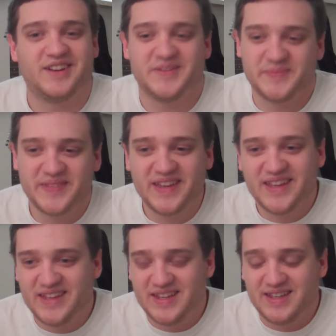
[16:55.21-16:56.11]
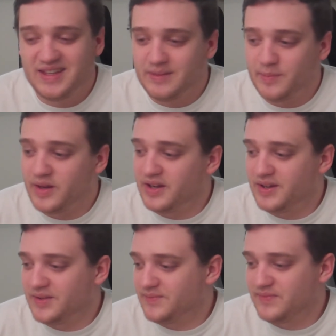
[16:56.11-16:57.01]
um, but
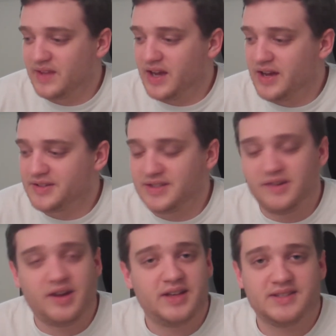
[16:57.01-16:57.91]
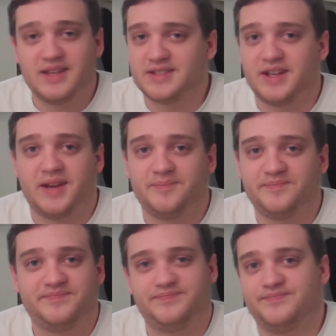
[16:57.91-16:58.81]
uh, I'll see you guys next time.
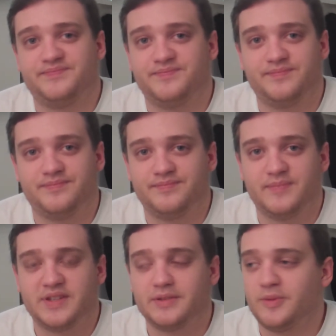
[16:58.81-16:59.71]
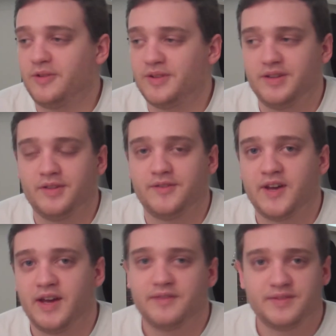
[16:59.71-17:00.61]
Mr. Moony
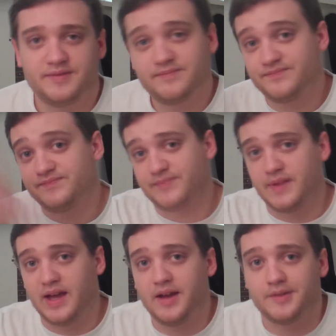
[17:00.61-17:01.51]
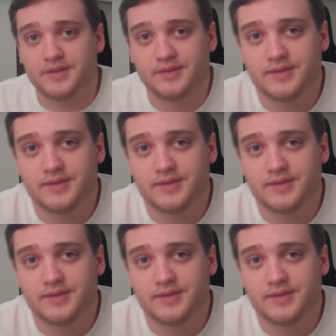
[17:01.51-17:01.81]
1235 out.